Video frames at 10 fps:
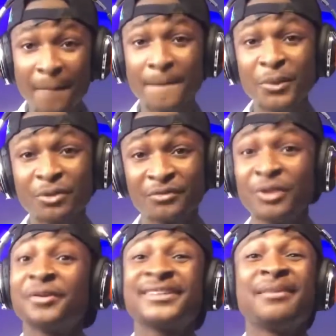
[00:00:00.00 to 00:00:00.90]
Both of you
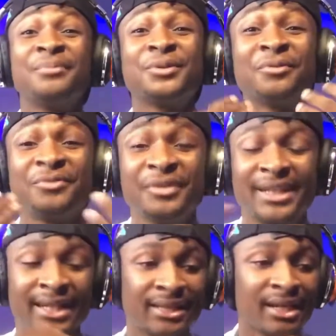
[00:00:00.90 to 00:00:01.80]
lost and both of you
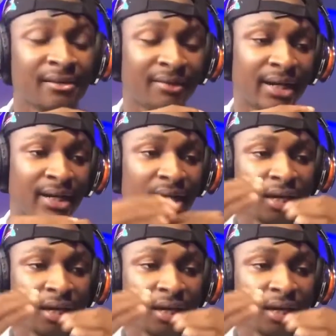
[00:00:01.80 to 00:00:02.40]
gained. Right?